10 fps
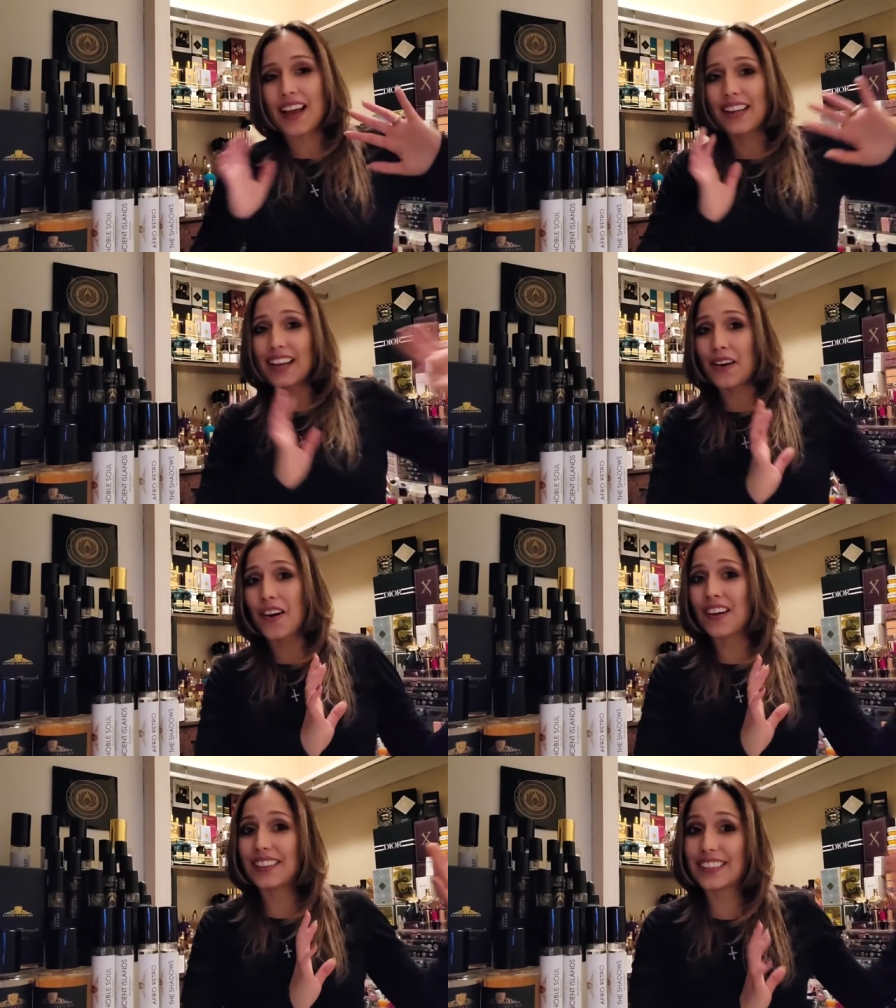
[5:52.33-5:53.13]
Now,
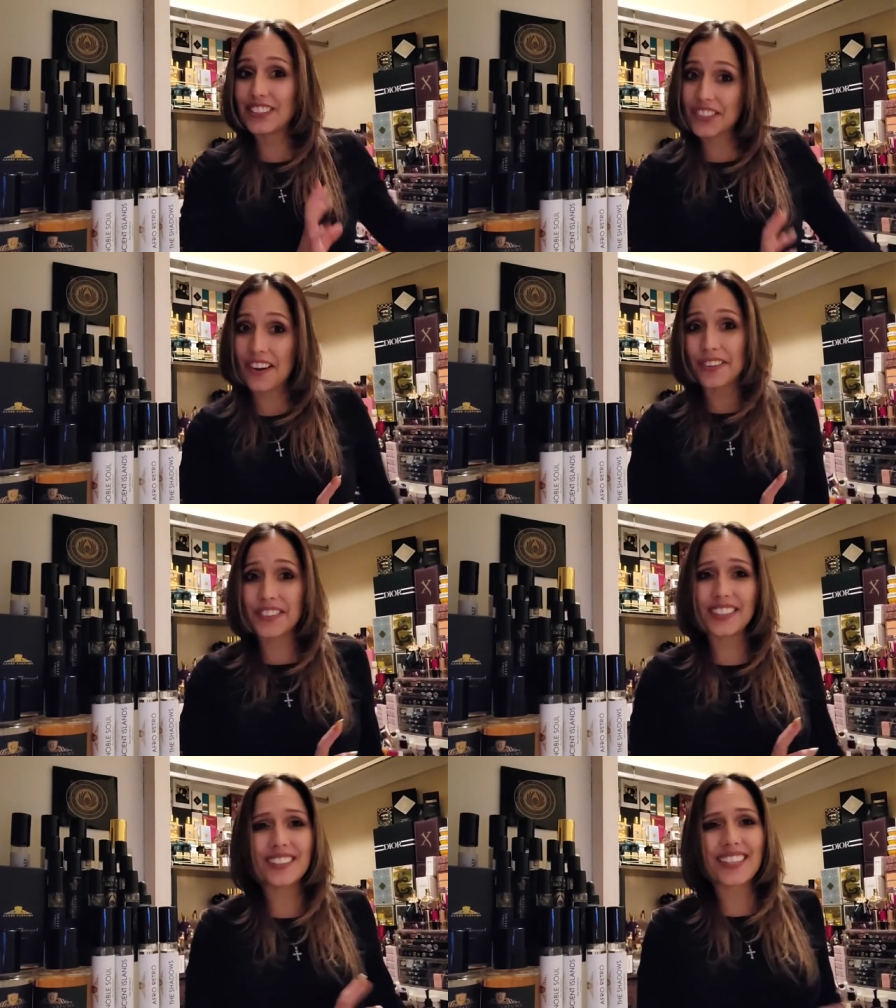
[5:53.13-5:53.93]
on
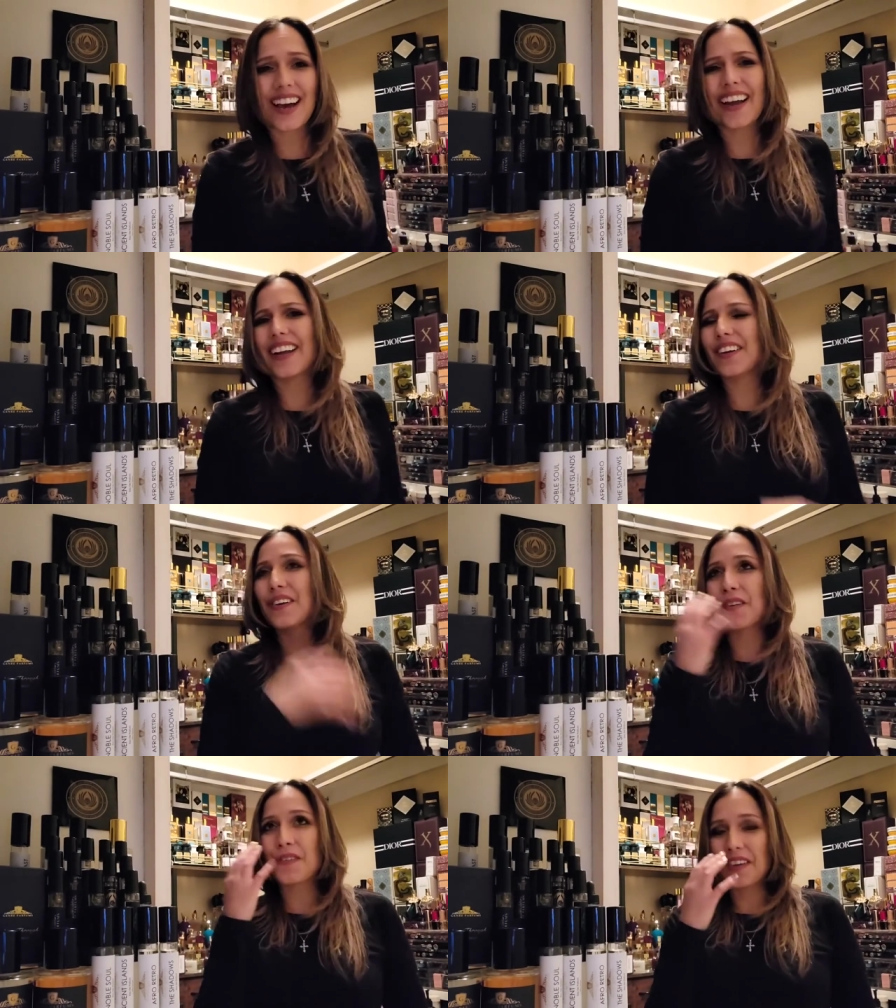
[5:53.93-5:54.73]
genre side,
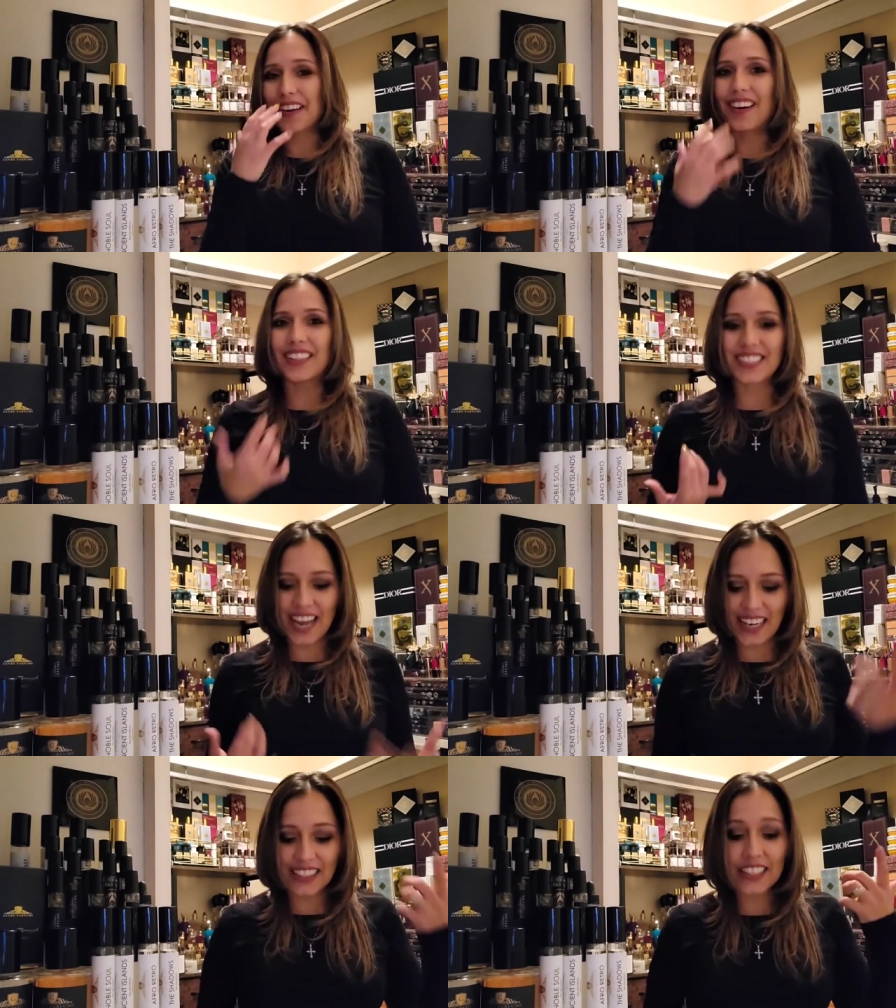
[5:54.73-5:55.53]
oh my gosh,
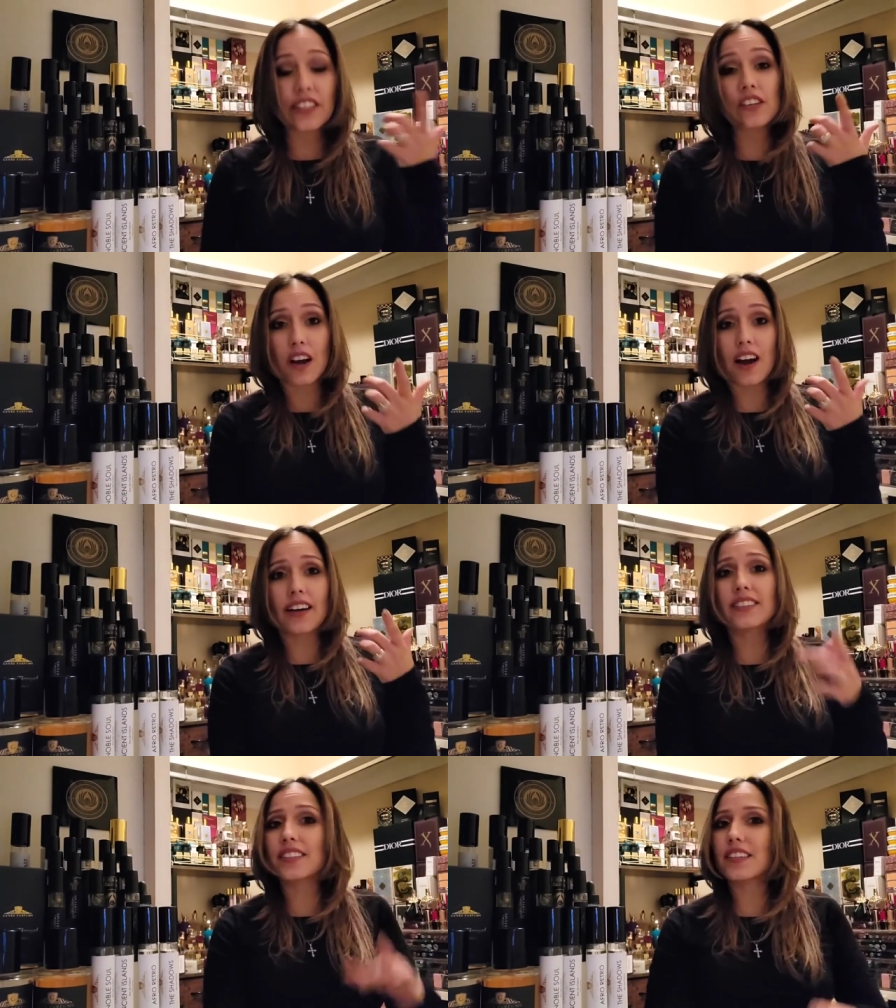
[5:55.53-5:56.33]
I did not